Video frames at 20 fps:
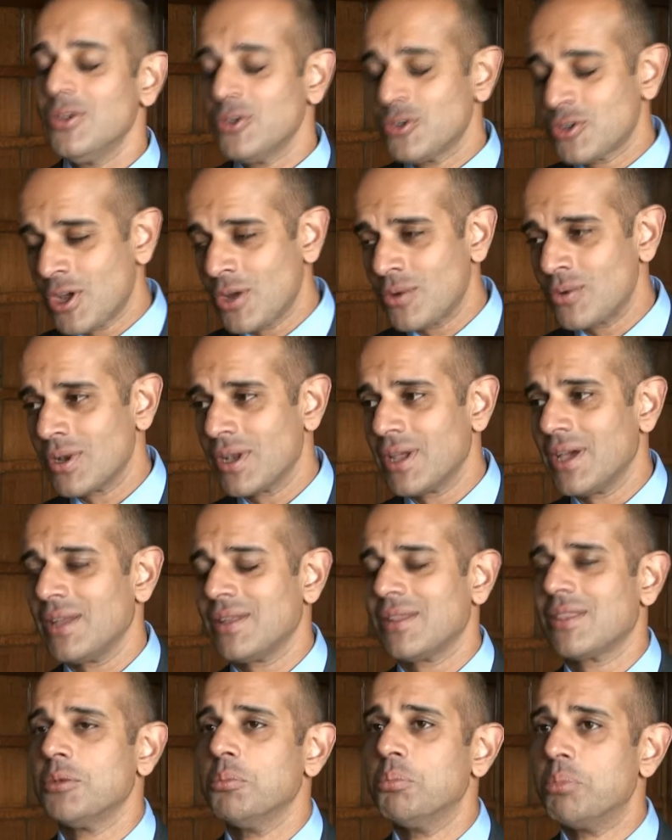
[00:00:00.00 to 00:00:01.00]
Don't
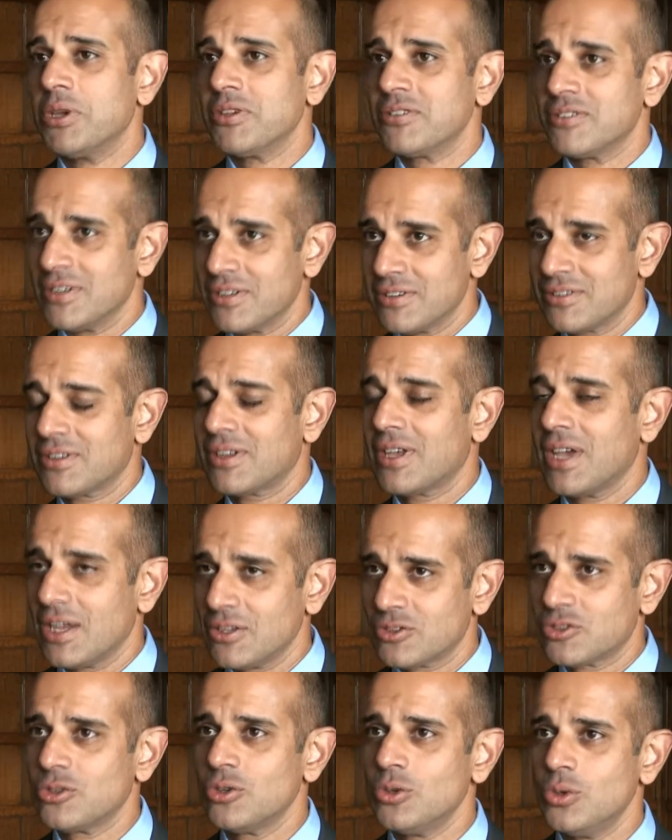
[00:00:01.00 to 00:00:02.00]
let the business
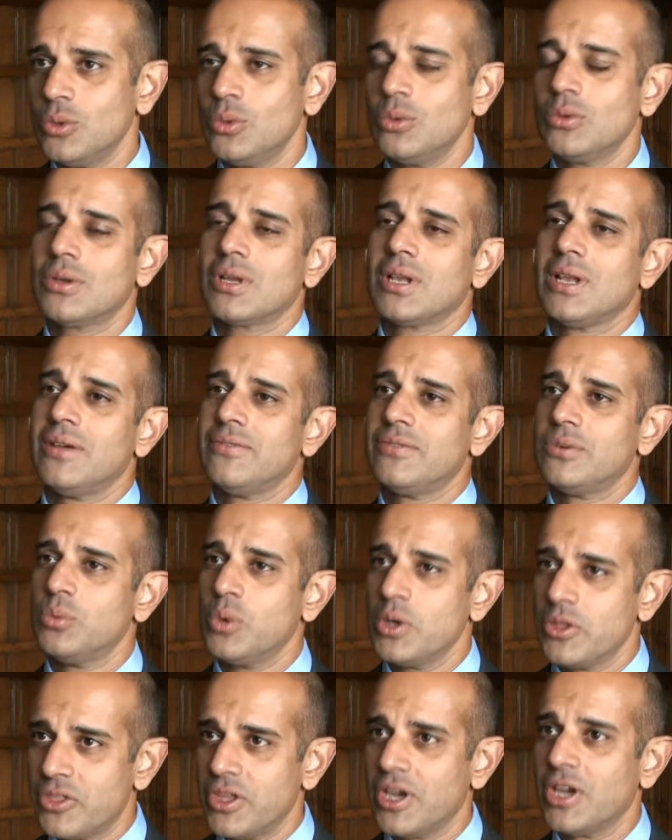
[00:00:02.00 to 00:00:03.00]
get too clever
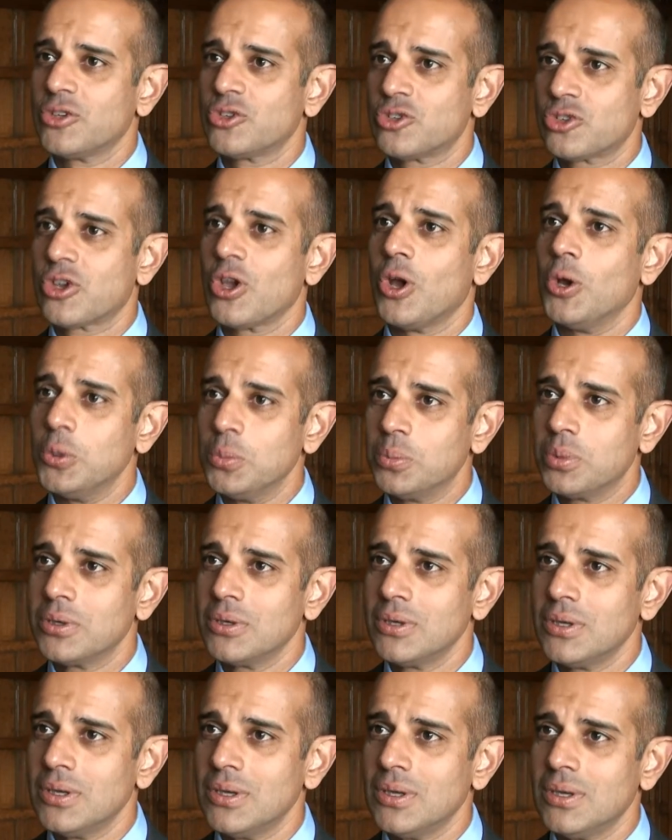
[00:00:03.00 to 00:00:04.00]
with their scope,
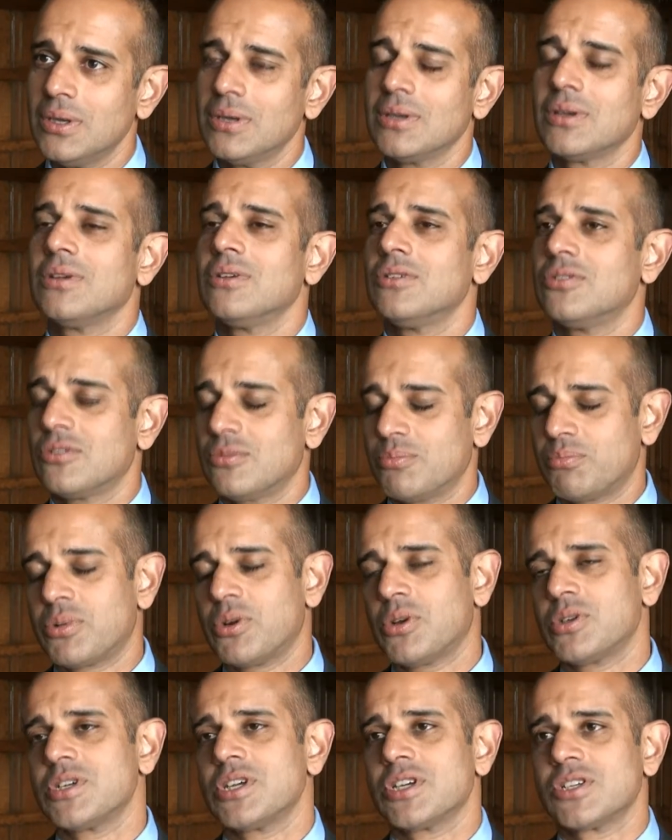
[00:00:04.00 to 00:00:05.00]
because
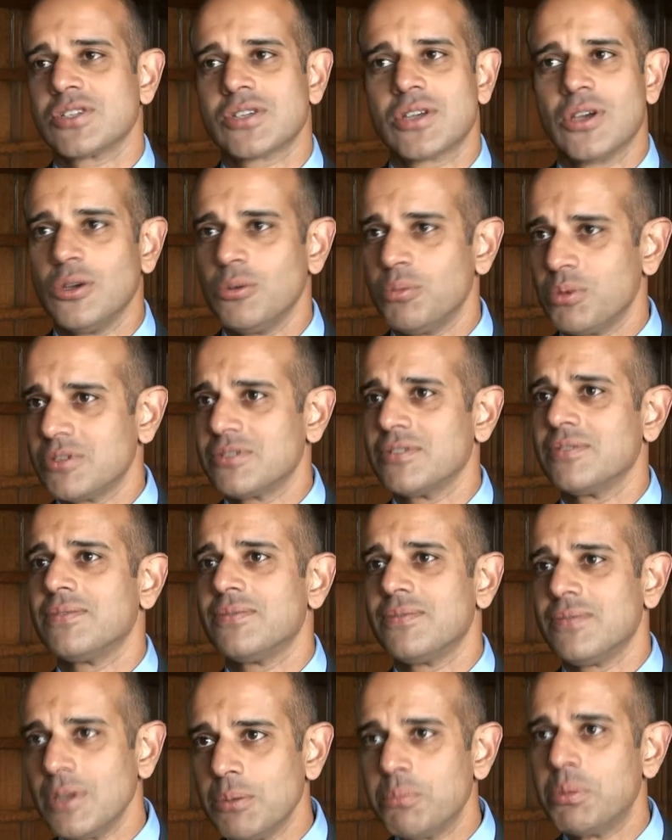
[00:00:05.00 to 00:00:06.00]
project scope is a
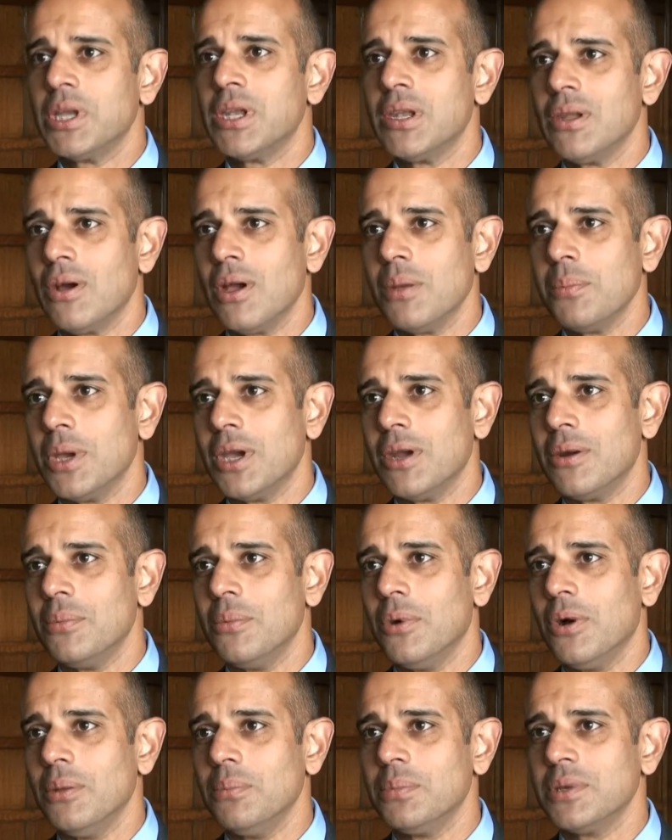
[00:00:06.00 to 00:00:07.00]
flipping nightmare in
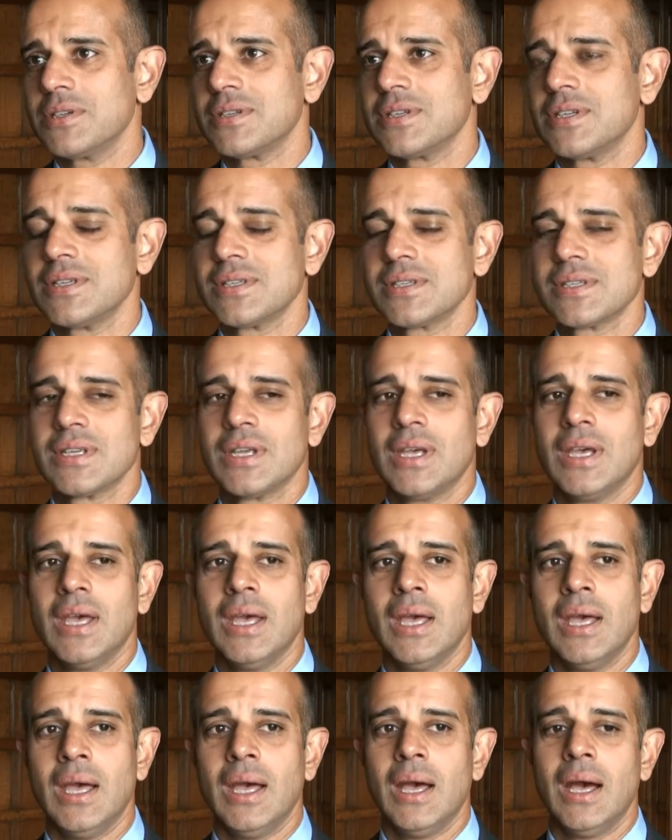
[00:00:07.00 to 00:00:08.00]
my business.
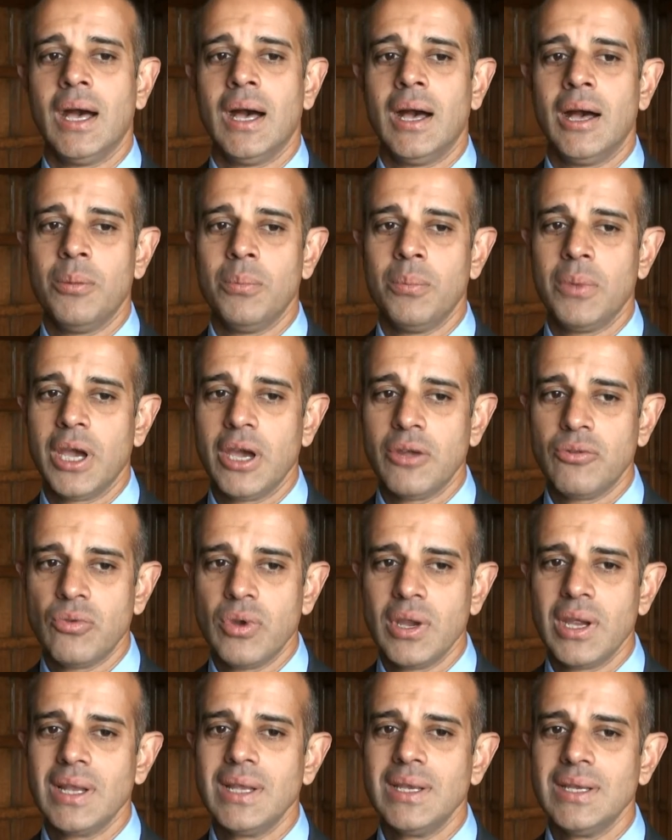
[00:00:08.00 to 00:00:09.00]
And
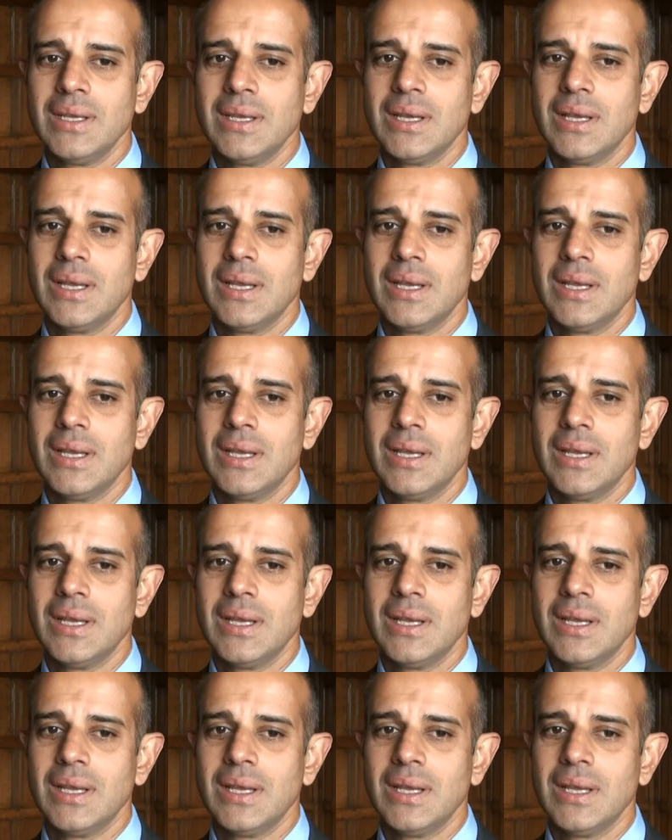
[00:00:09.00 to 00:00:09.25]
really,